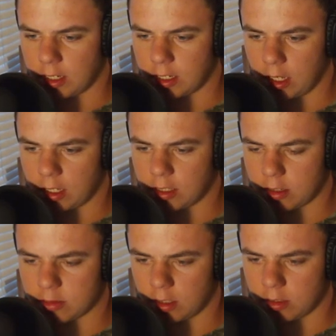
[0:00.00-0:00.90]
I did. I
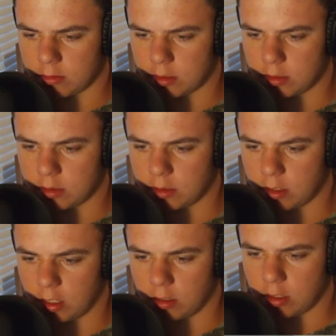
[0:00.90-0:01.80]
thought I was alone.
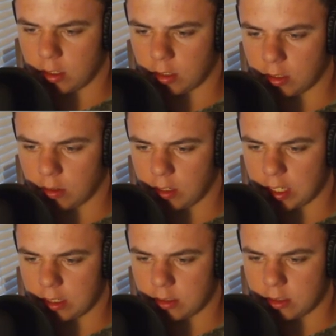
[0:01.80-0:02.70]
Oh,
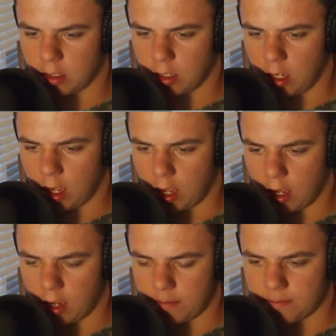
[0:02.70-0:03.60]
okay.
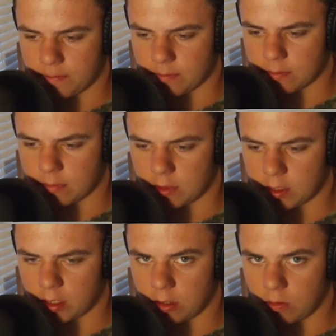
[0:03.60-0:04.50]
Um,
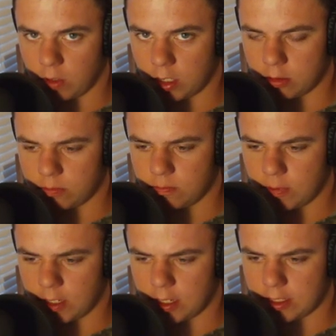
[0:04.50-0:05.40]
well,
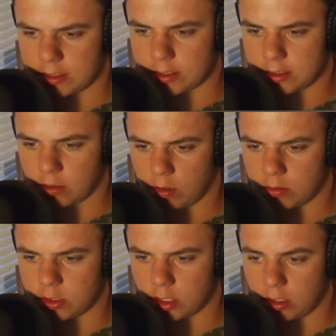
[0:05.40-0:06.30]
uh, this is the
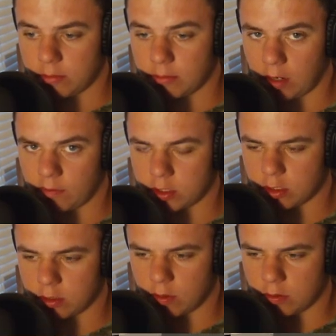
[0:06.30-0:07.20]
Roadster, my
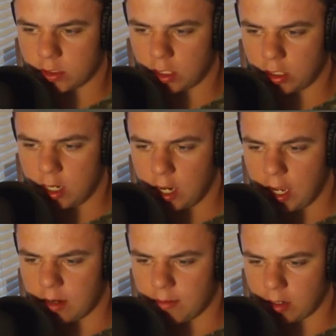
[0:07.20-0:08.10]
version of the Roadster
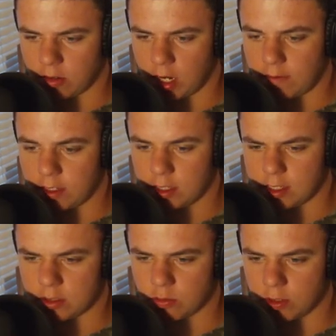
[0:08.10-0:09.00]
in Minecraft.
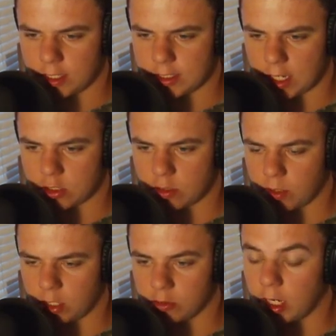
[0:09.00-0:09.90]
This one is actually
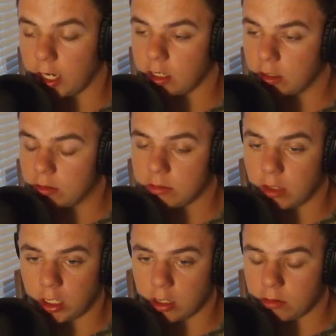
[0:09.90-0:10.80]
pretty cool. I know,
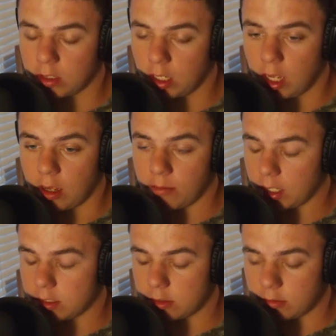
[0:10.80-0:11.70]
I know.
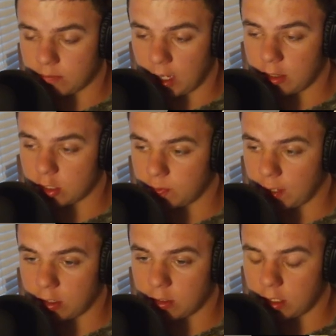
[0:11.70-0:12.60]
Mine's, mine looks
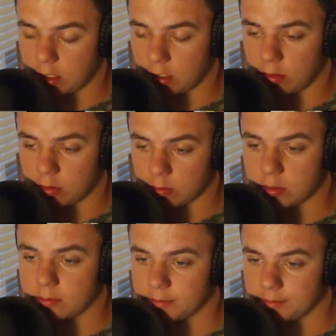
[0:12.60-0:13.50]
better than the old
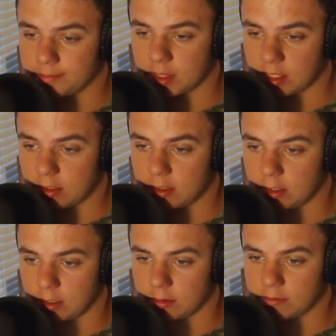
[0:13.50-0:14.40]
one,
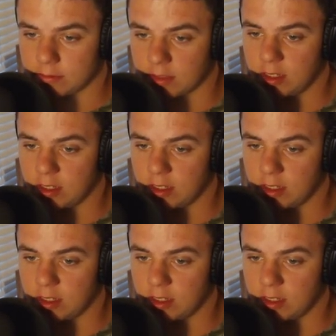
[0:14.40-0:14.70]
you know.